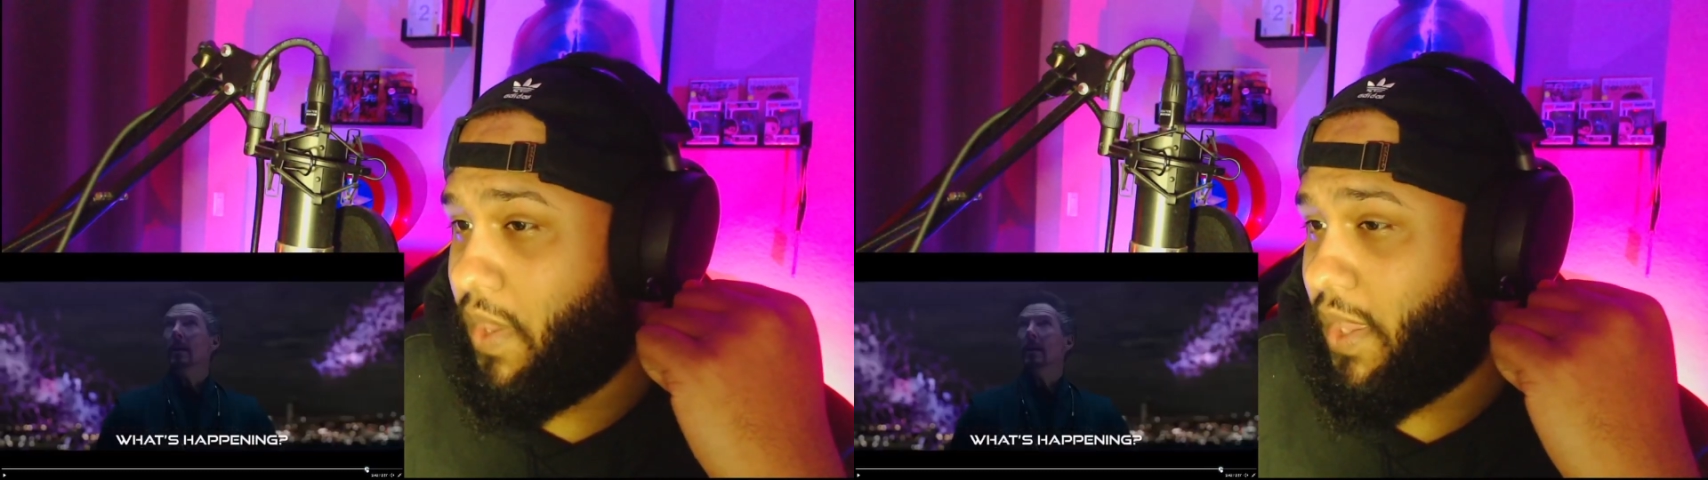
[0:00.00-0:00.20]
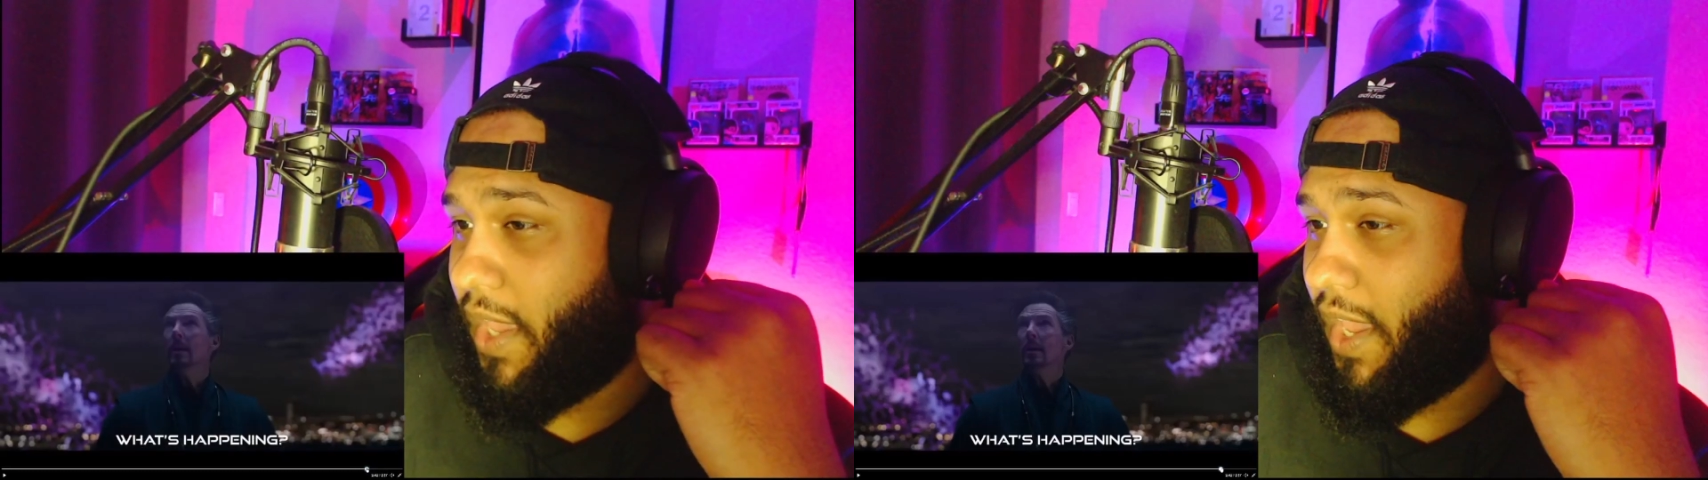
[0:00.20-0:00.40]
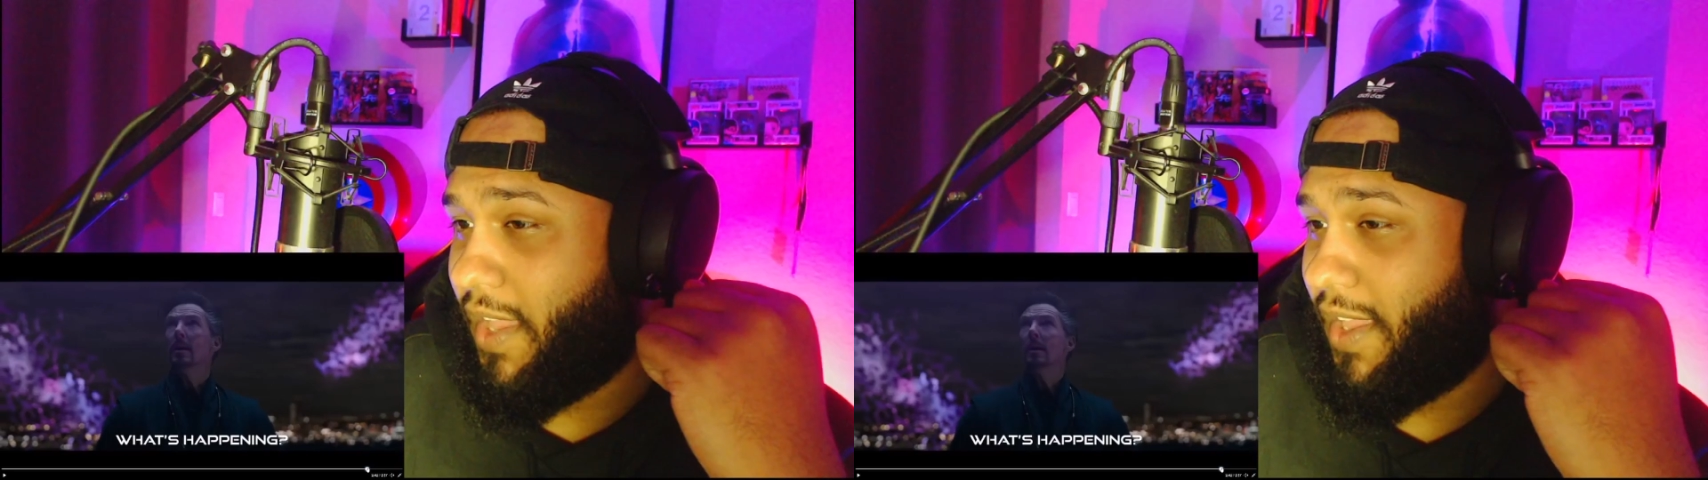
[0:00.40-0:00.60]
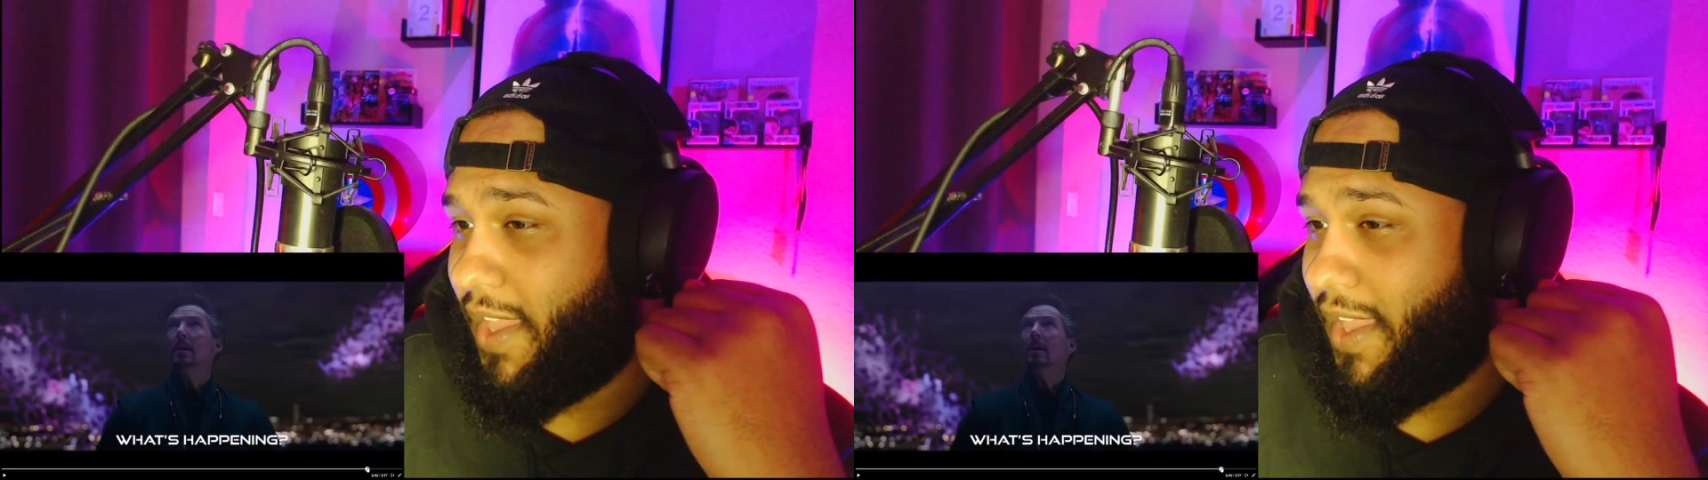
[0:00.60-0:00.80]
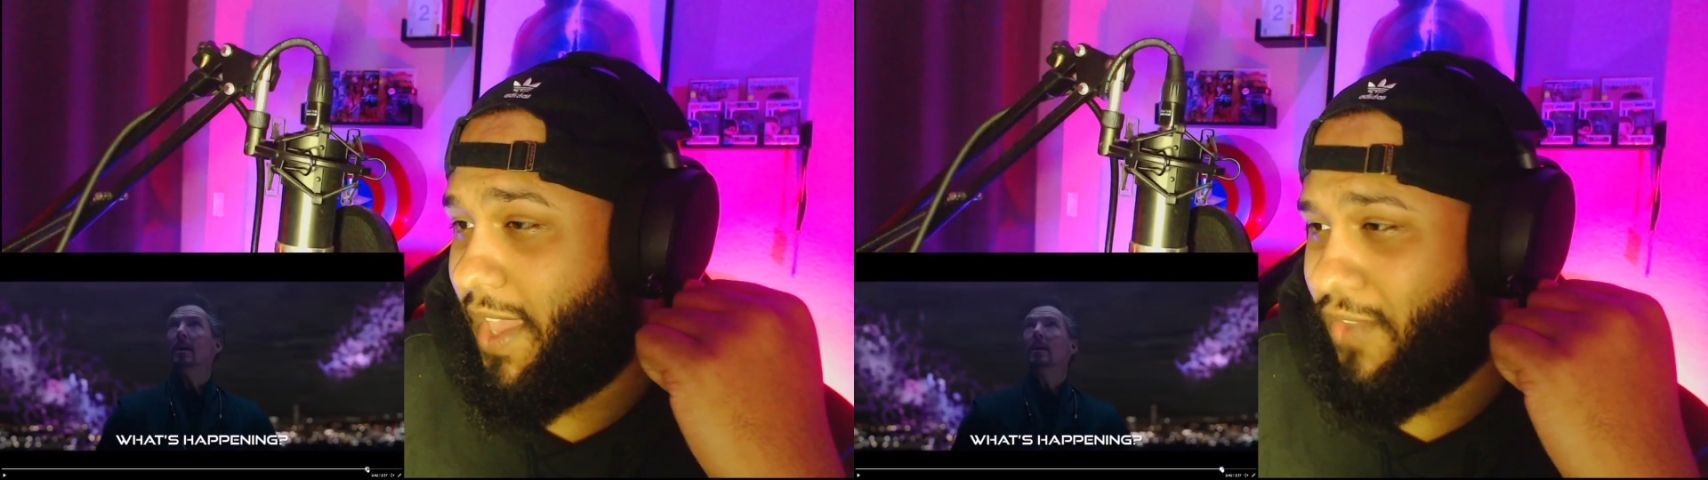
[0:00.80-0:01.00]

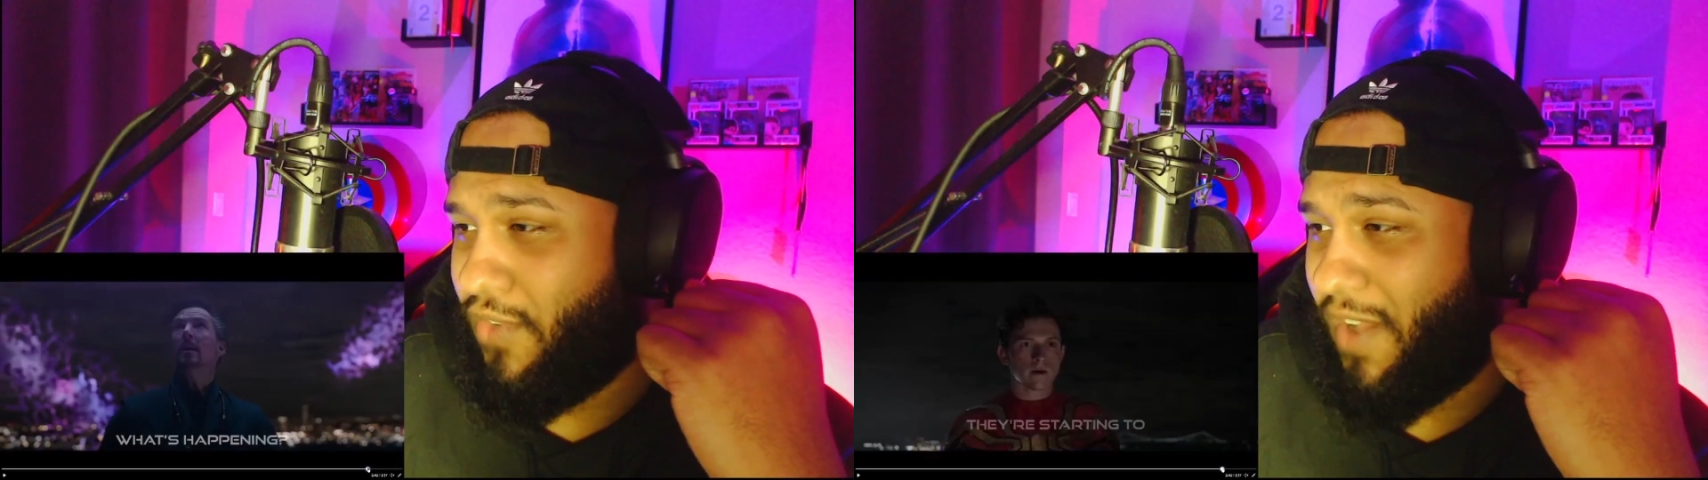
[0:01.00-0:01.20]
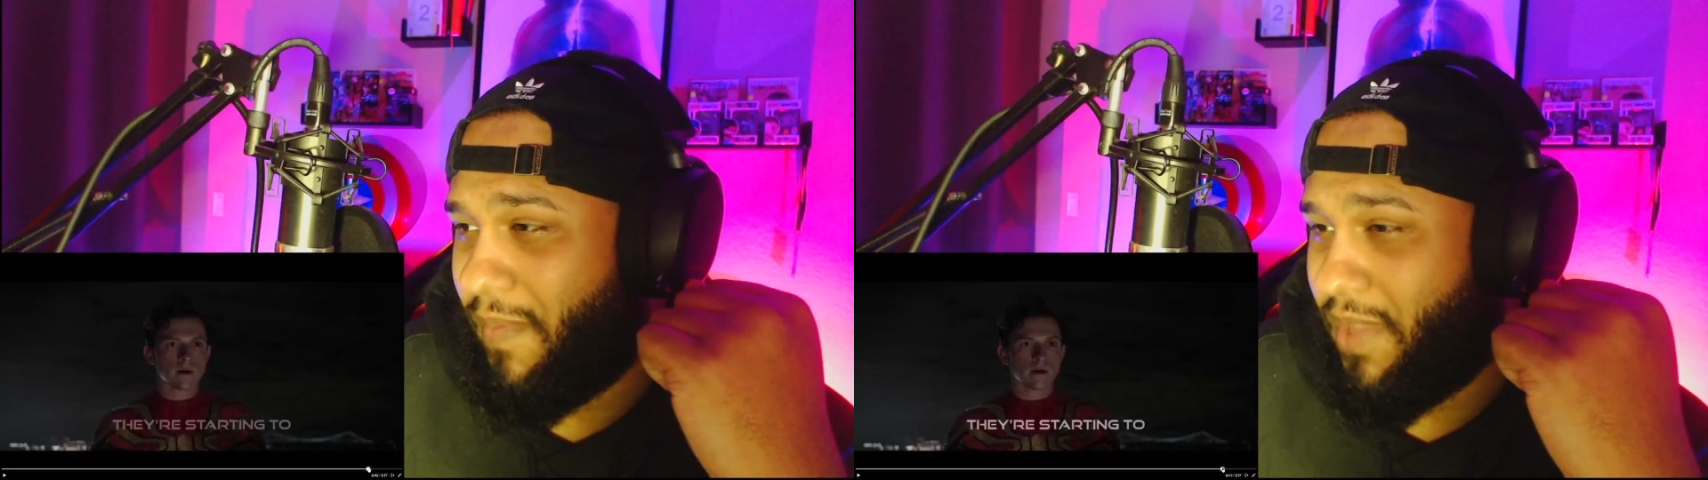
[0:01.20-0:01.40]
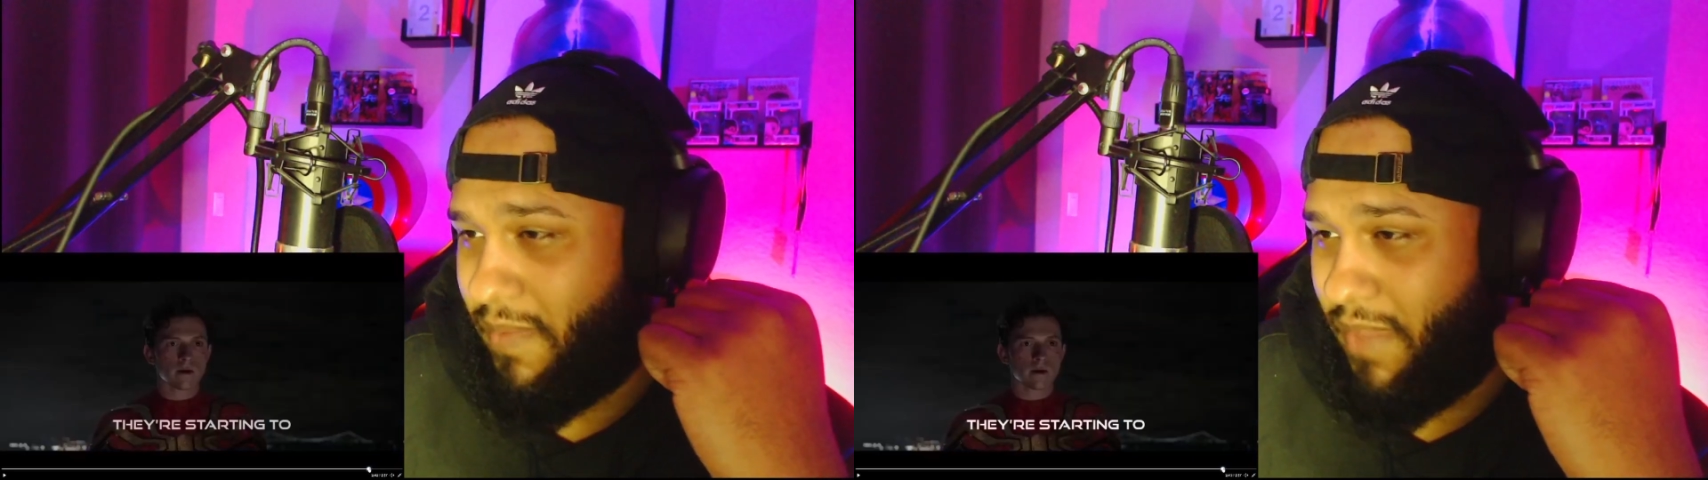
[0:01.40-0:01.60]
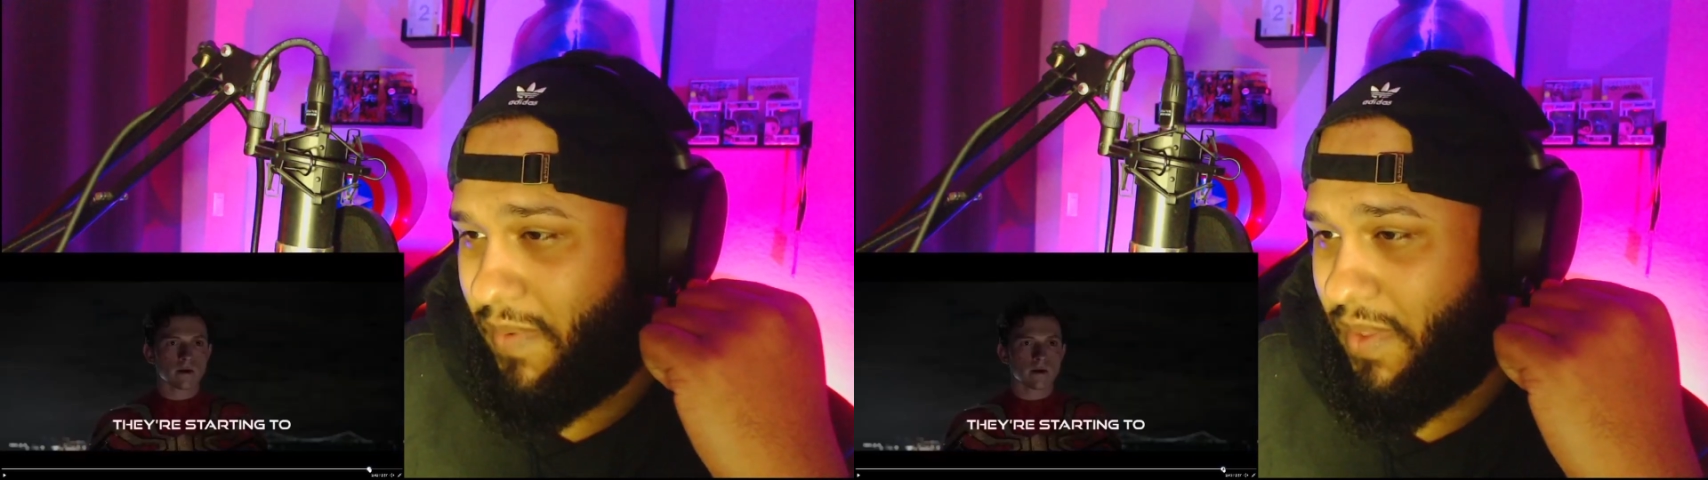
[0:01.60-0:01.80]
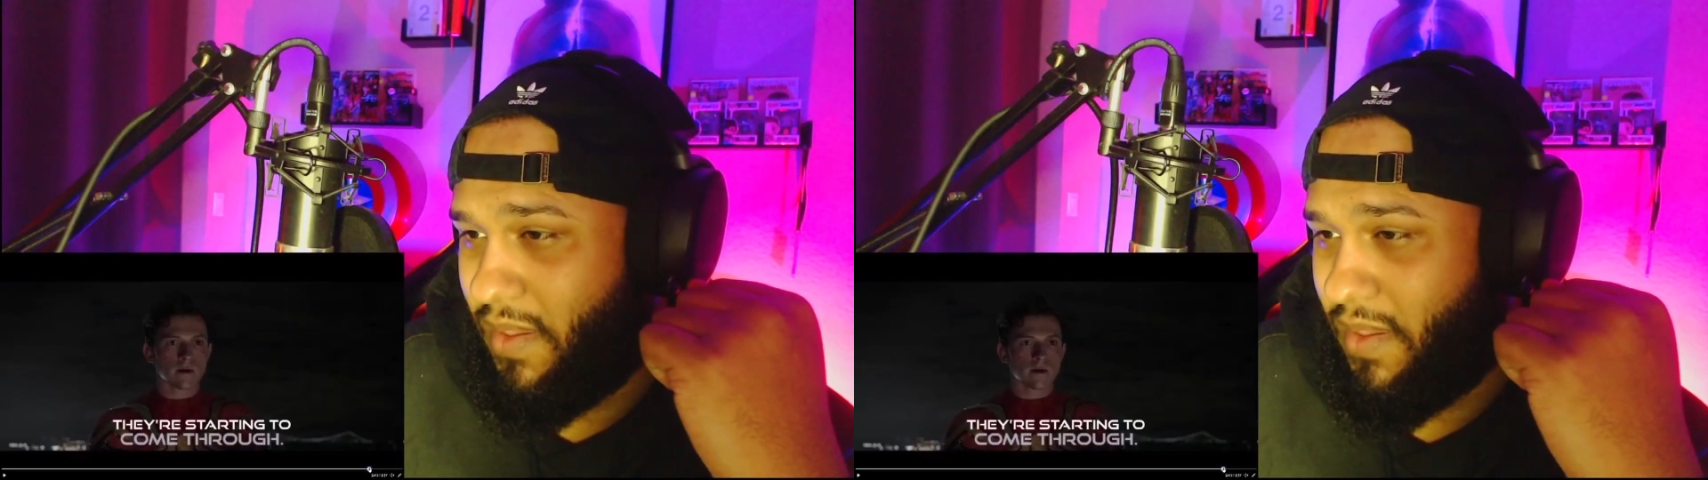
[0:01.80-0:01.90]
and Andrew coming in, maybe.